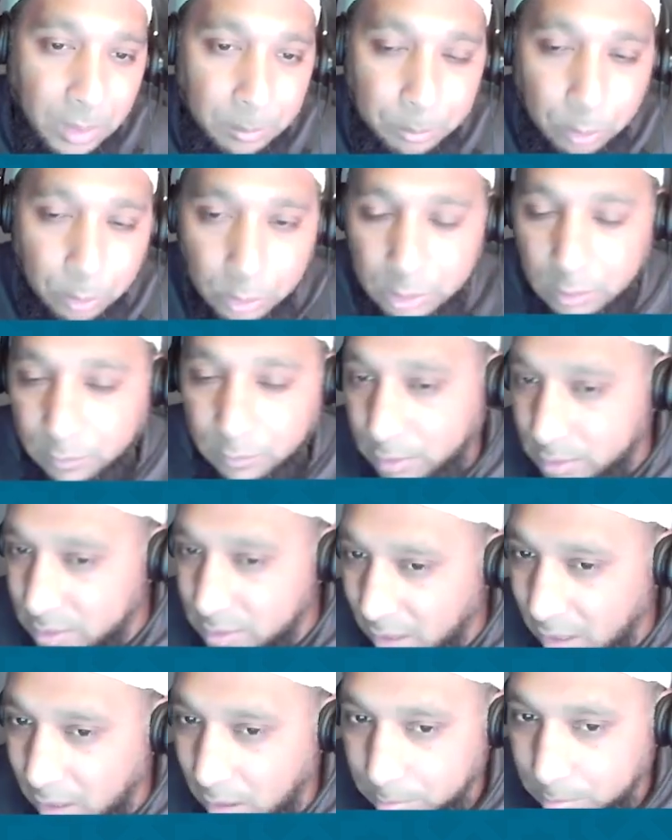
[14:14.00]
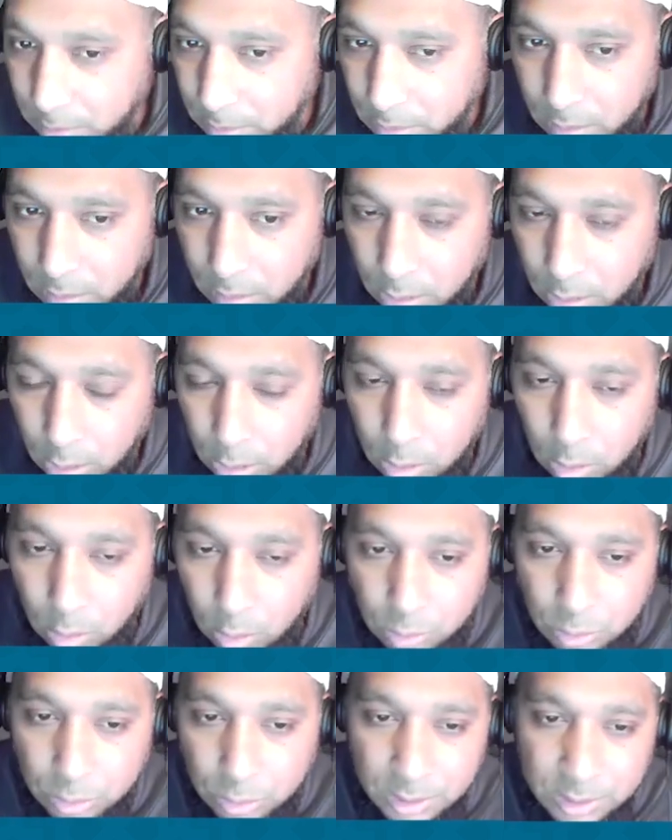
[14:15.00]
point of the Sahabi,
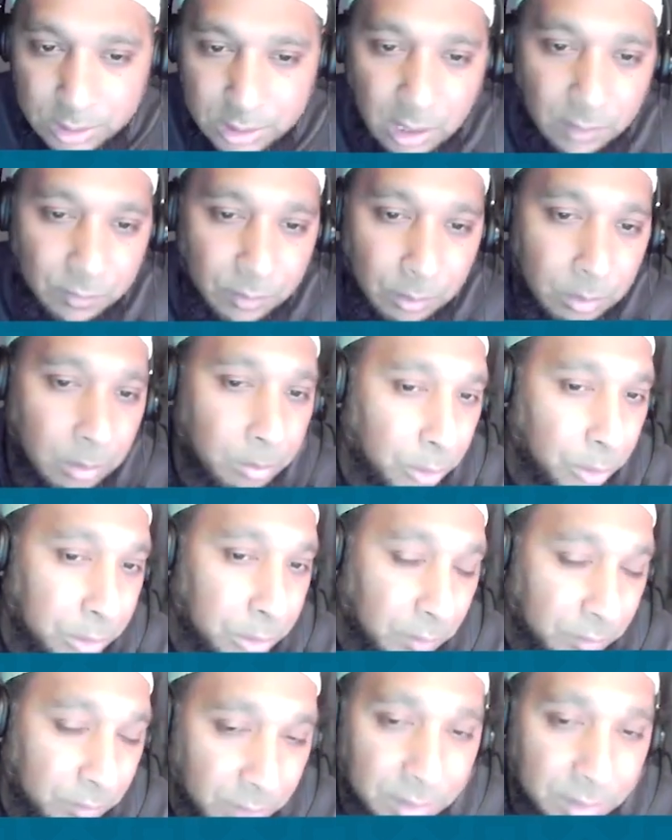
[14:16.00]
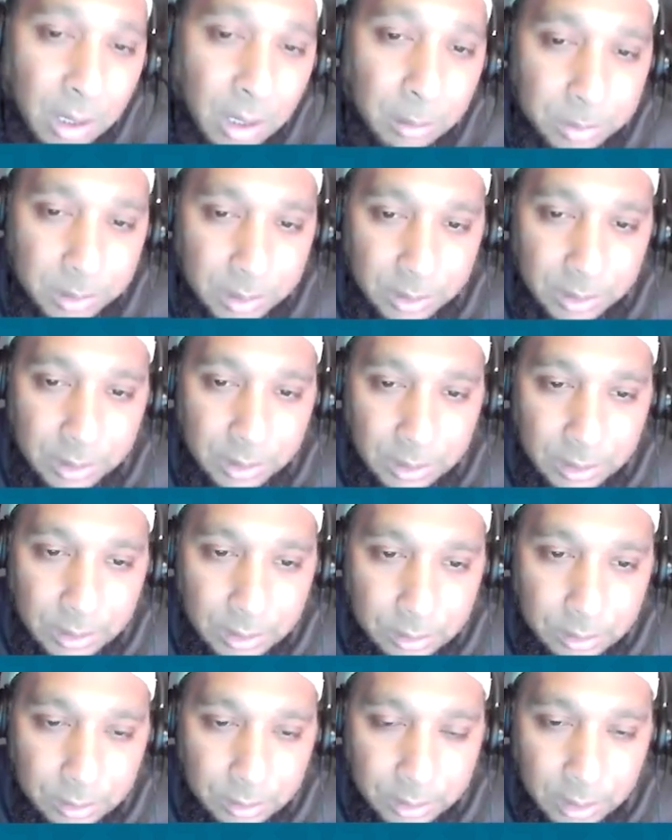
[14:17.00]
or does it start from the point of the Tabi'i?
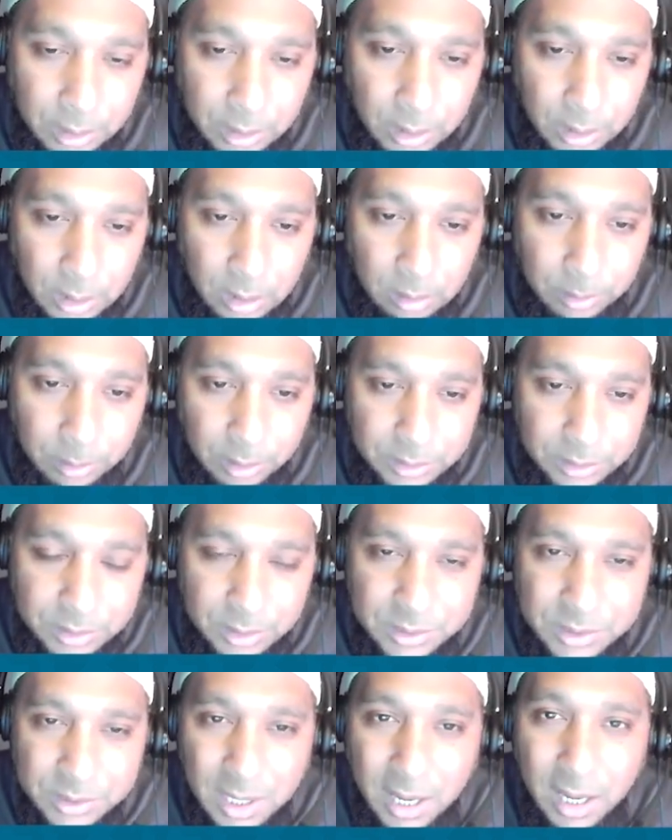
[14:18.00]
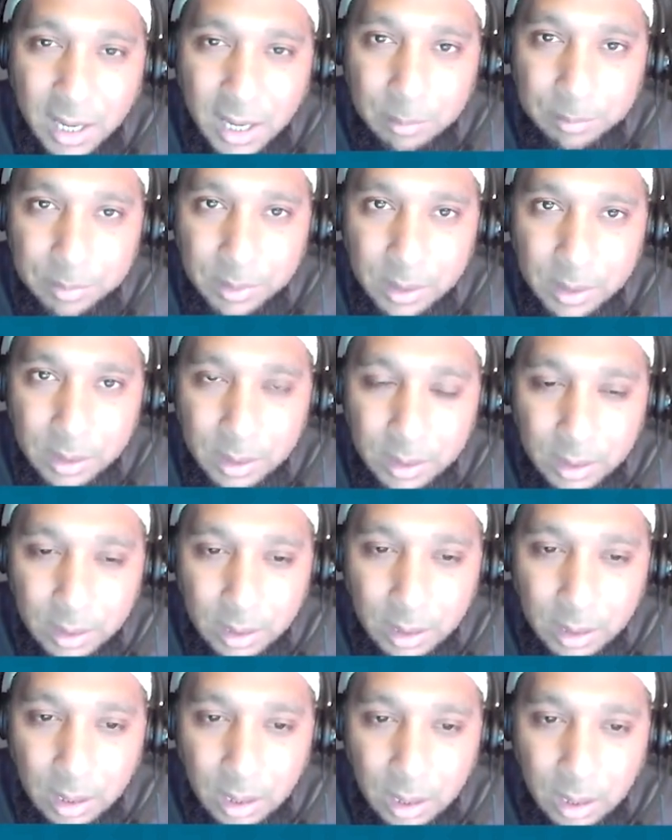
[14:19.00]
Okay, because a Sahabi,
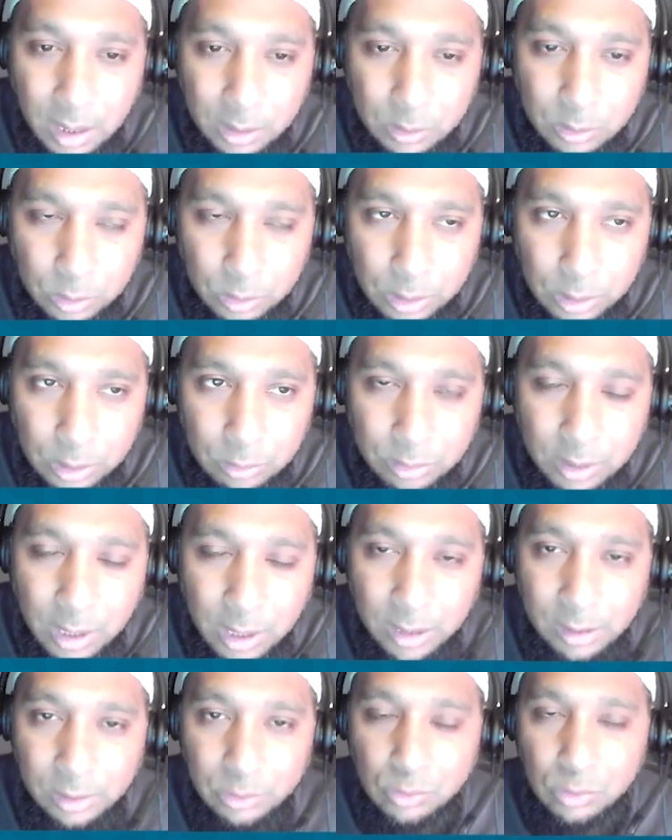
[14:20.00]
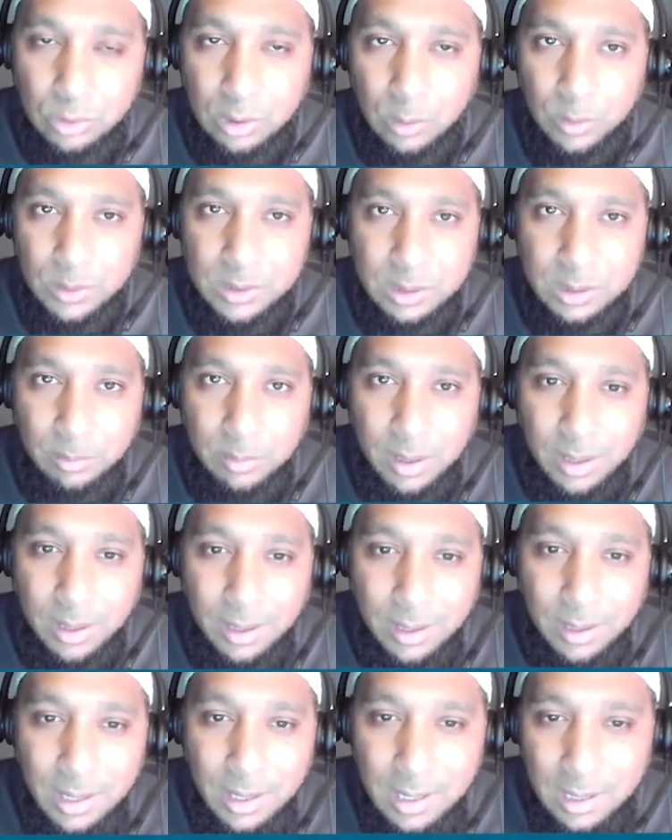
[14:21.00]
according to the Ahl Sunnah wal
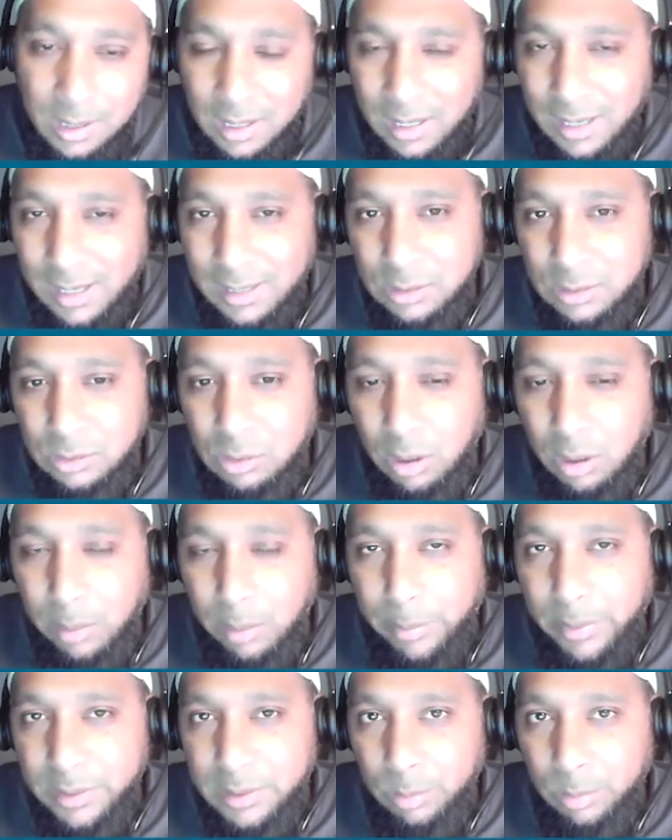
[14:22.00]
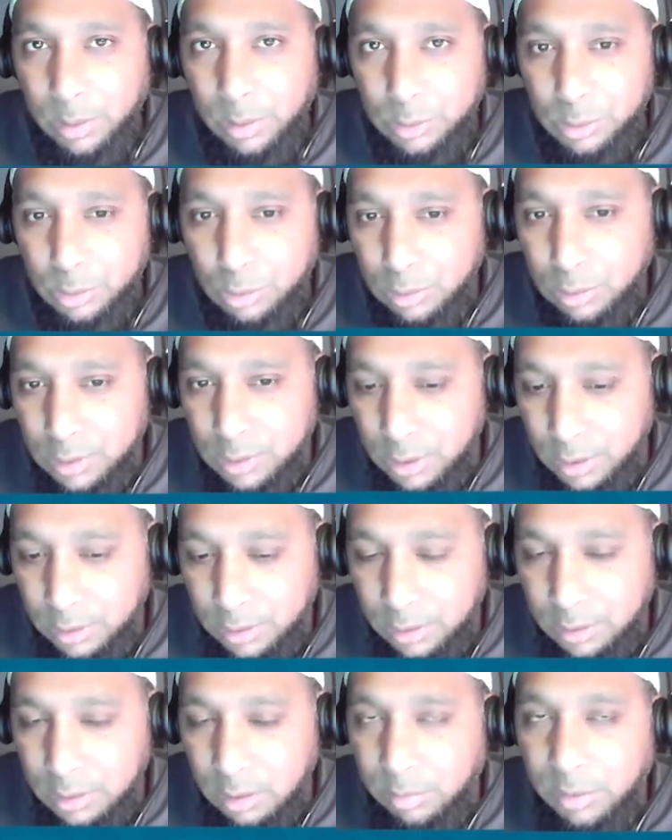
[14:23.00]
Jama'ah, has got epistemological
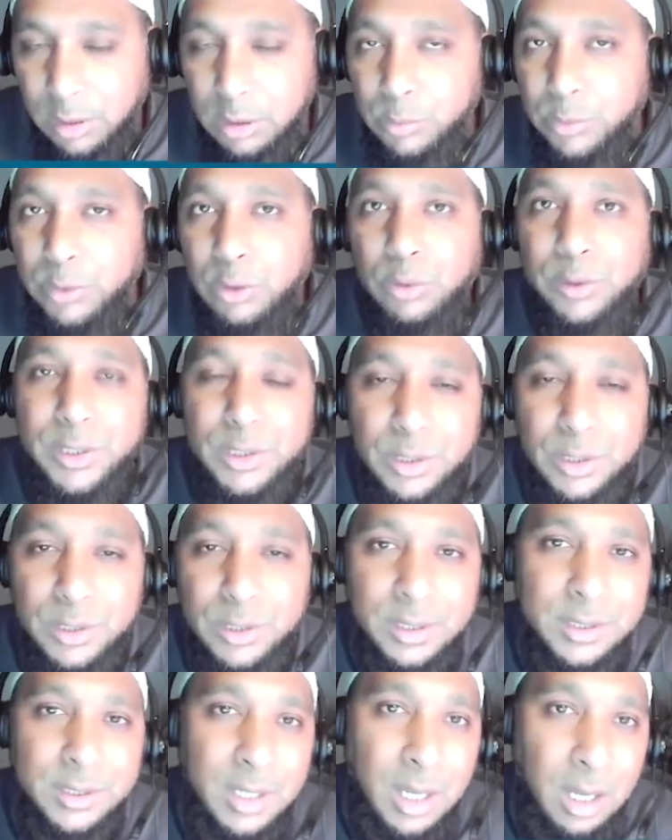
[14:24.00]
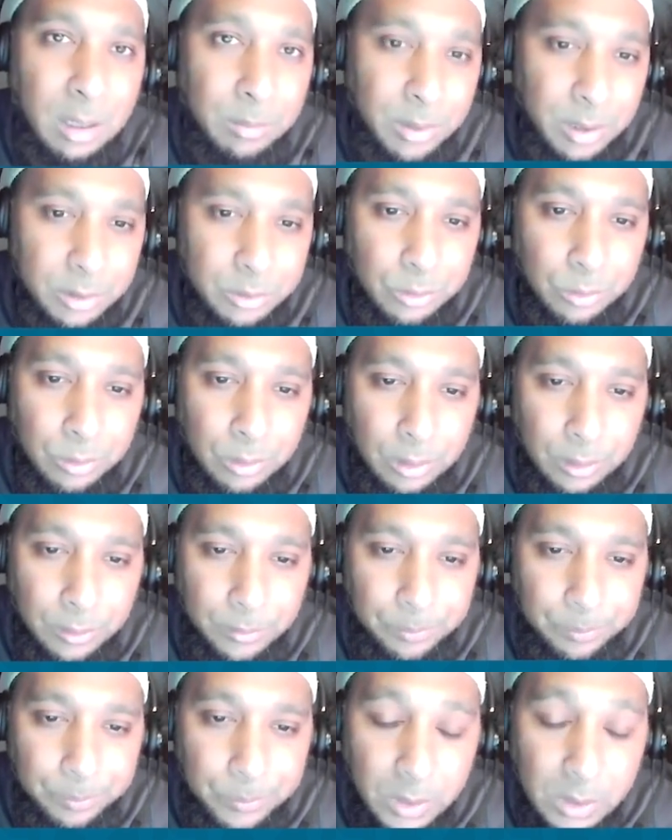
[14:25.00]
certainty because we don't discuss the Sahabi at all.
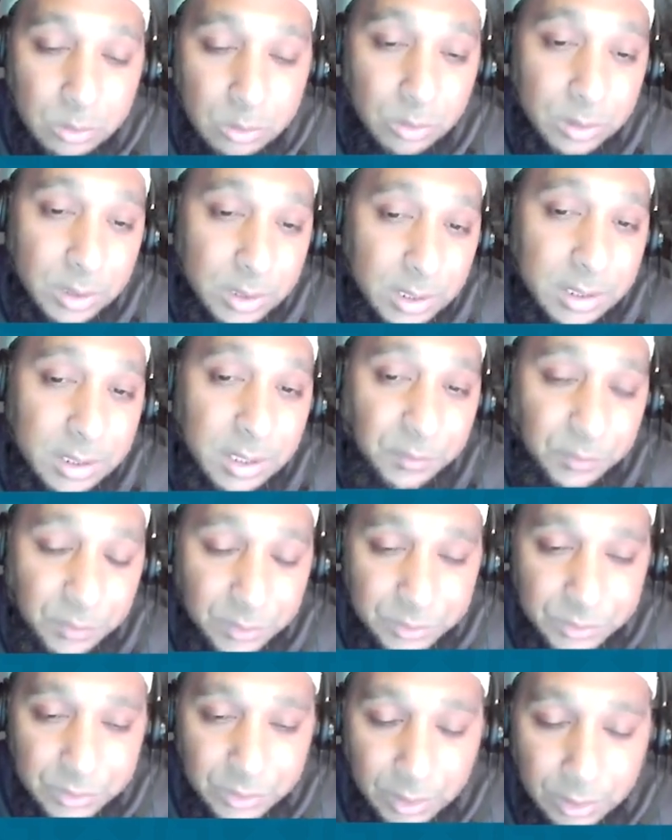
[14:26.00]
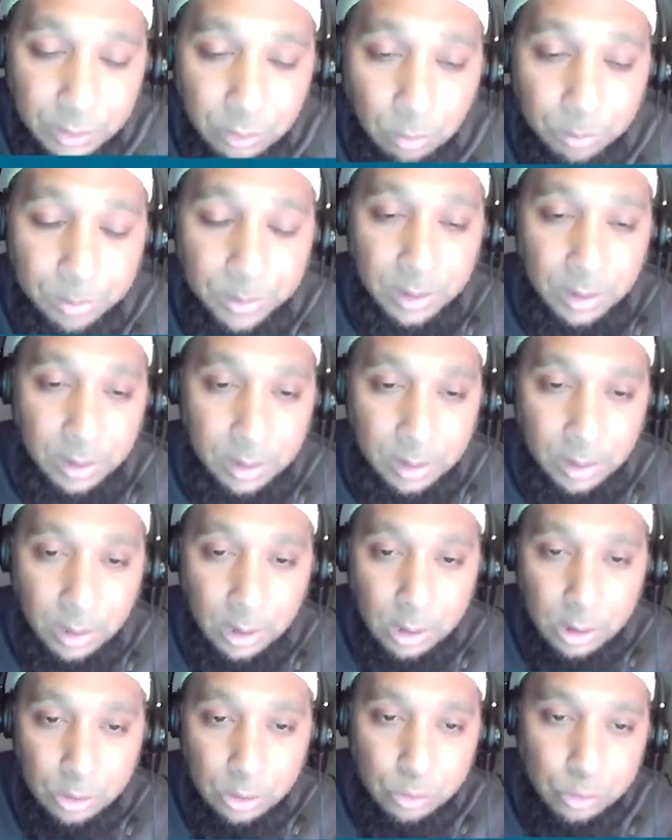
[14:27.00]
So there's a difference in opinion.
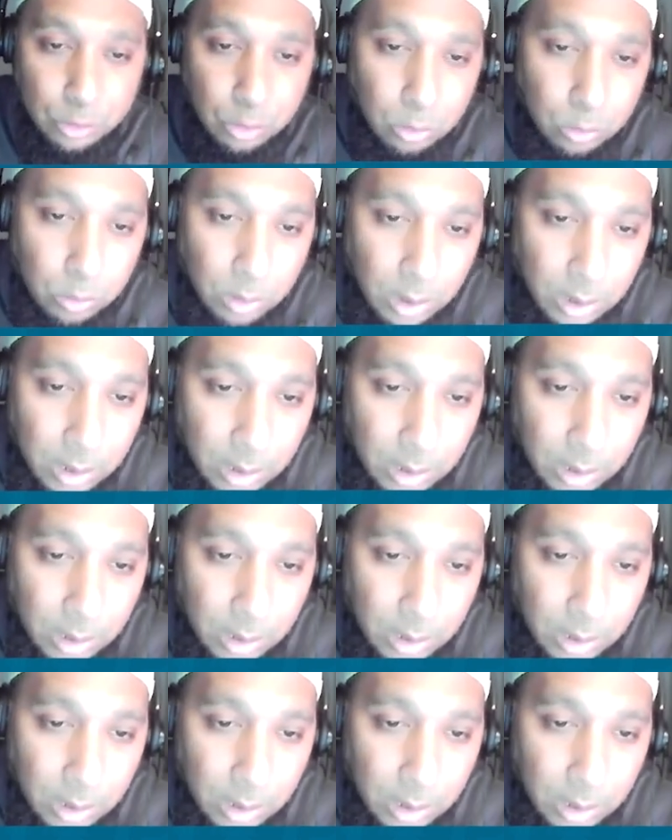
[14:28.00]
So